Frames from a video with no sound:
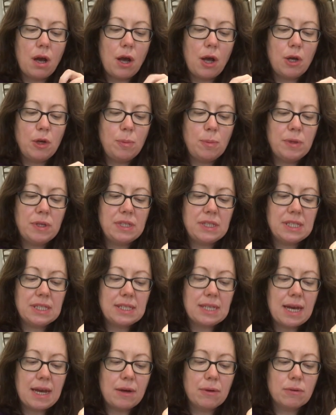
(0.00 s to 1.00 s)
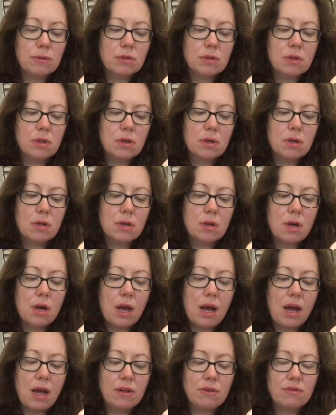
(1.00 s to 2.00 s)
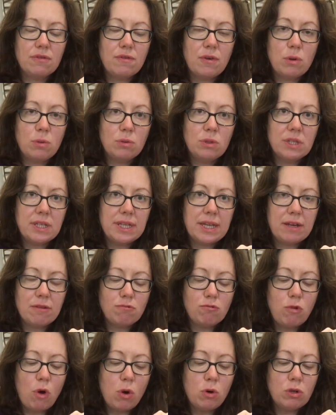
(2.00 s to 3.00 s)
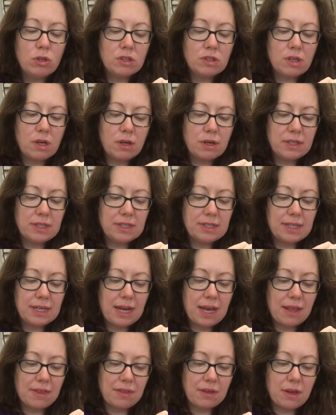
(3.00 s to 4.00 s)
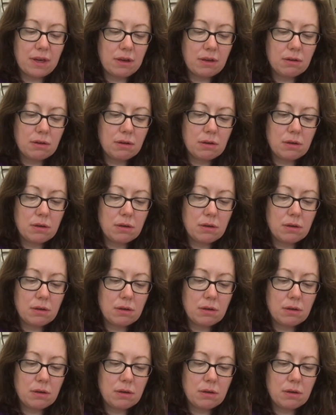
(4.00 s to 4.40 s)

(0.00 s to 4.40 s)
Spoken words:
opened it out and folded it wrong sides together